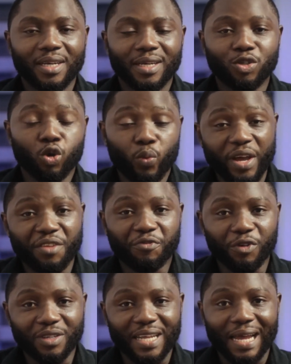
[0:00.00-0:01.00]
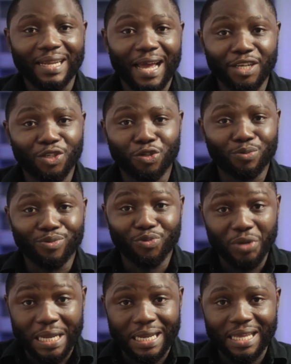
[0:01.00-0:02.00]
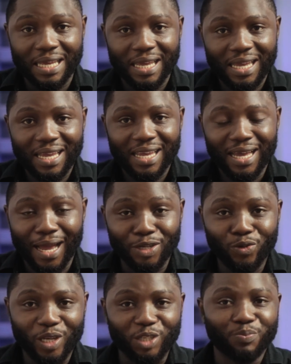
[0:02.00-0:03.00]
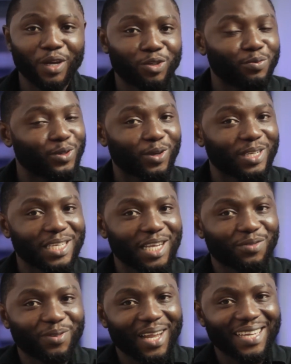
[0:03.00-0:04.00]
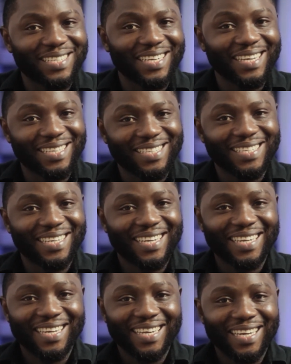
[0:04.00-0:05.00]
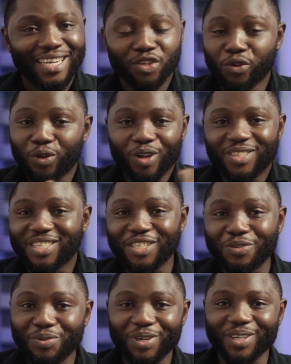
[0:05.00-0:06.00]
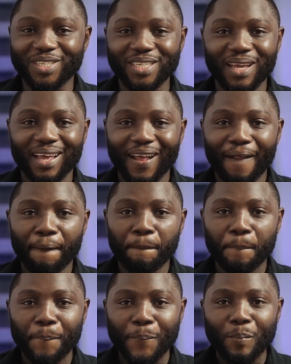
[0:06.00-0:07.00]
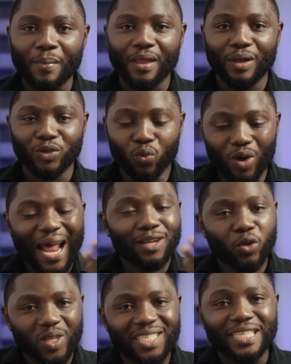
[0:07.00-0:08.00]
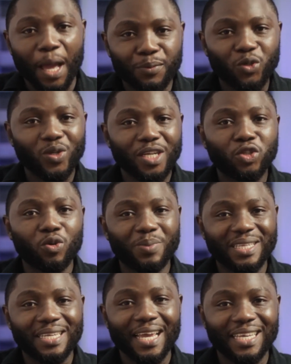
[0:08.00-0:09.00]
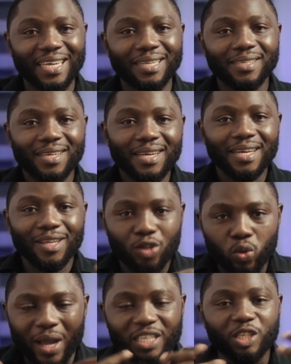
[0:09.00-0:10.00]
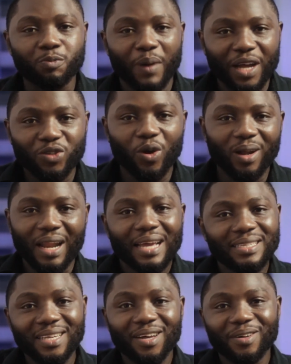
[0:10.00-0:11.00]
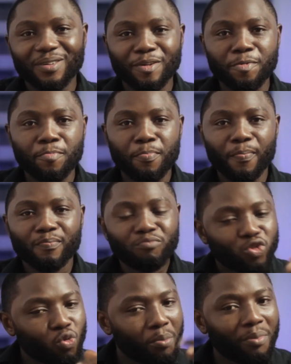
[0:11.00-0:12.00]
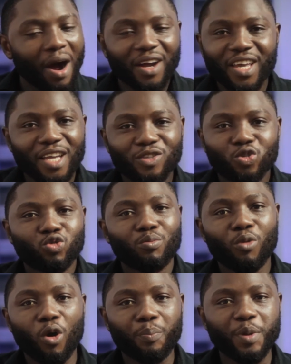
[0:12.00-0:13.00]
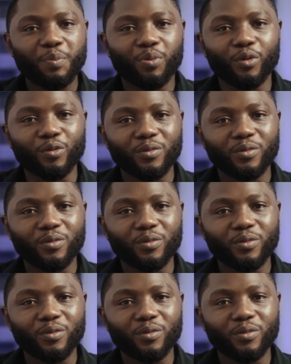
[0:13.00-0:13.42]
You're waiting for that, like really, and you expect to be successful at it. You're not serious. So what are those steps you need to be taking to expand your clientele, to market to more people?